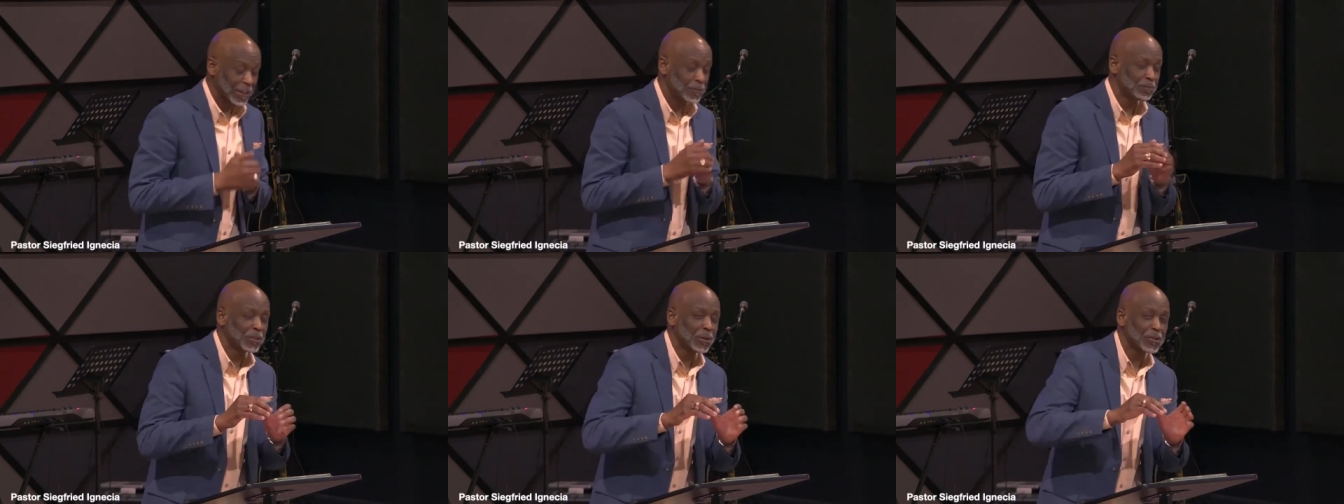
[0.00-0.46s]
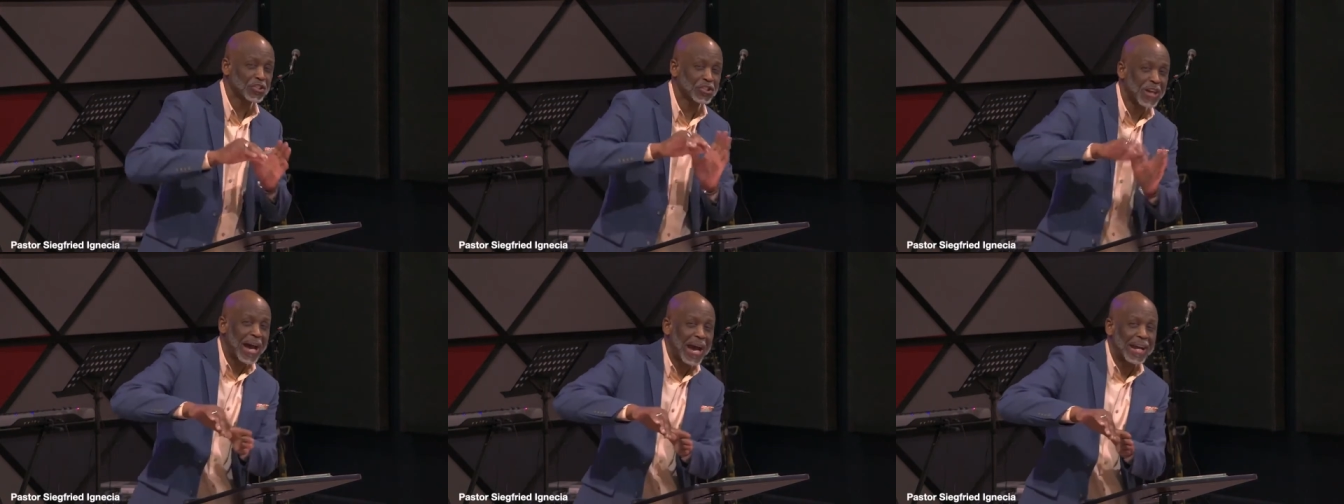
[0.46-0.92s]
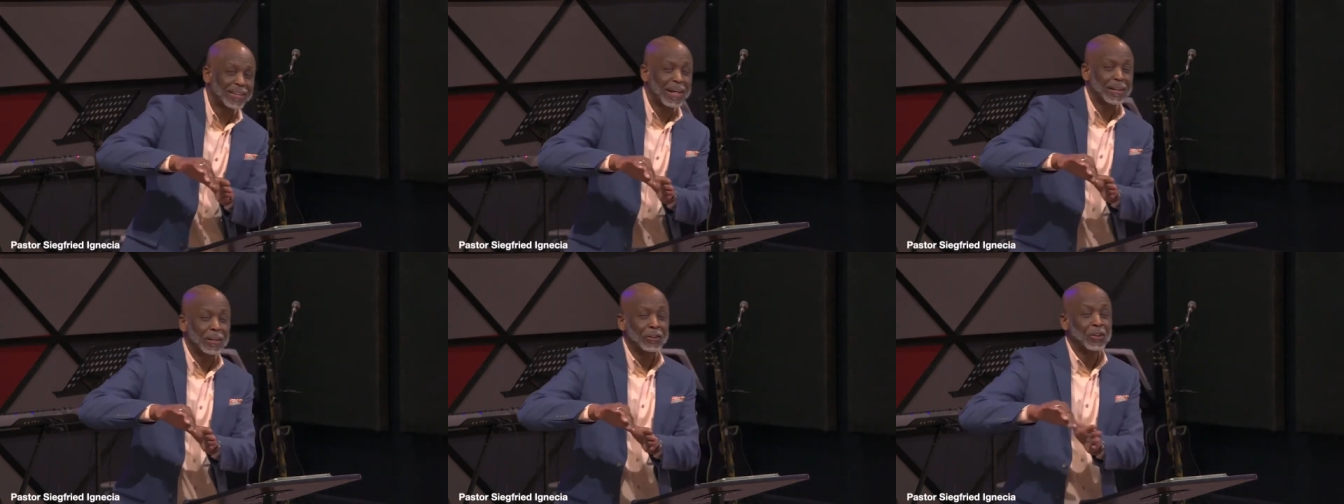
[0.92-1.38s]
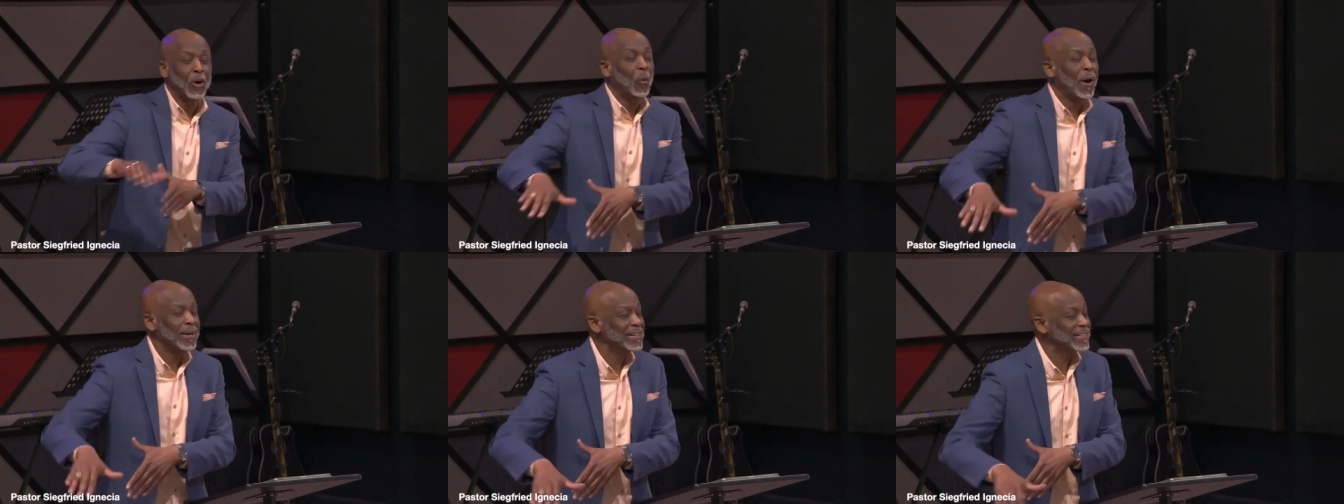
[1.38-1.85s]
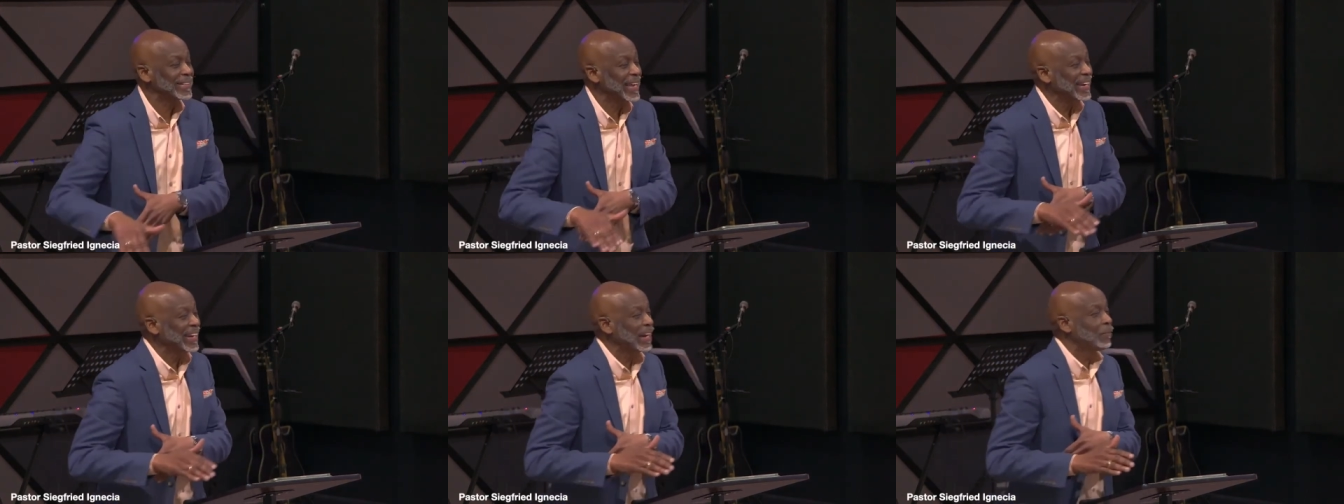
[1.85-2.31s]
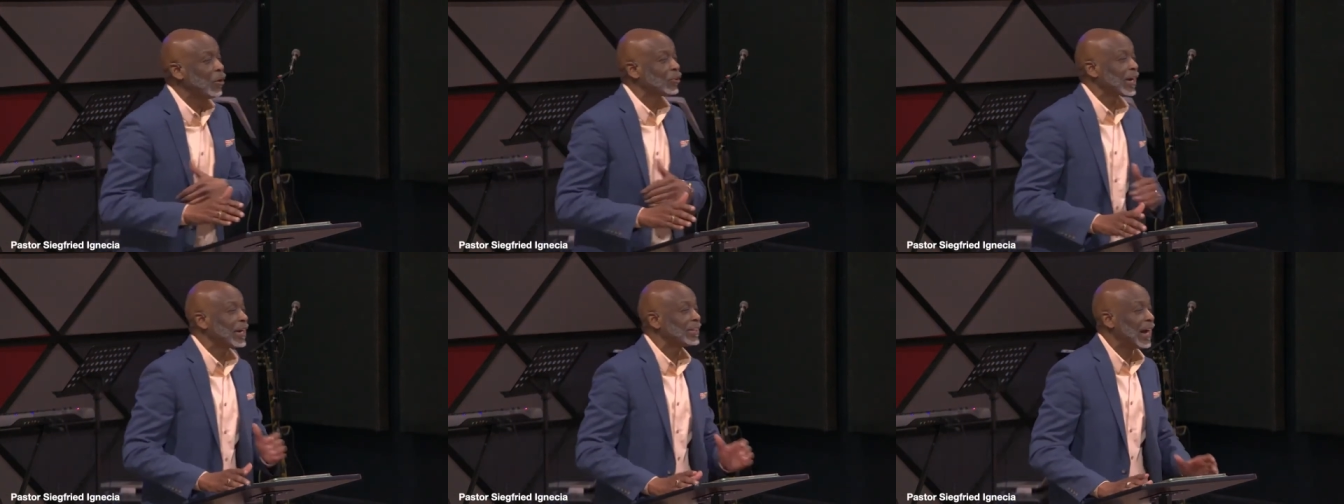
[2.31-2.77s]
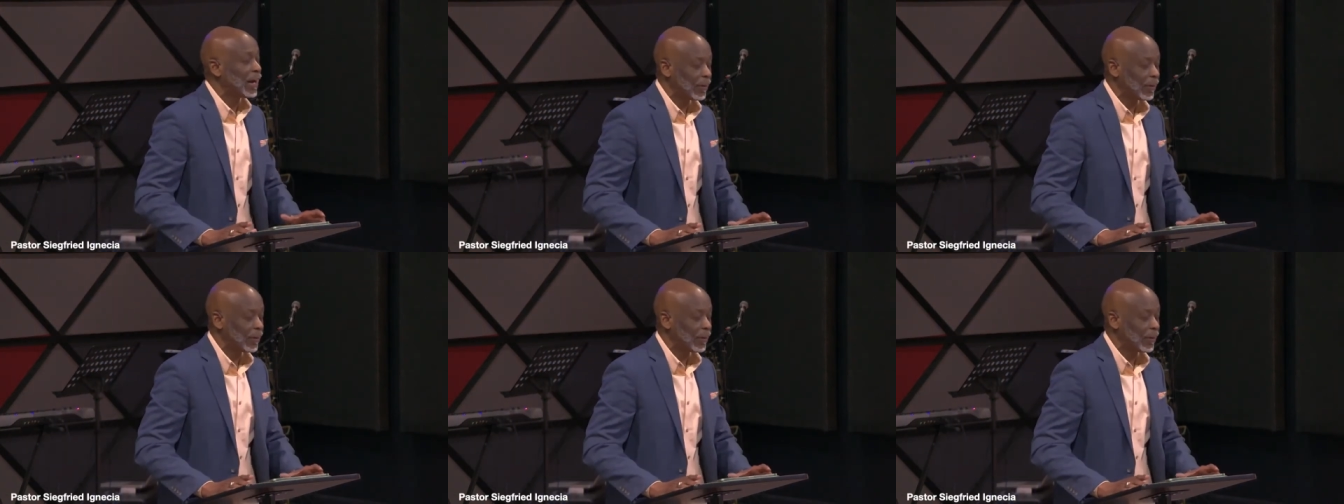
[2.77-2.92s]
the side that no one is thinking about right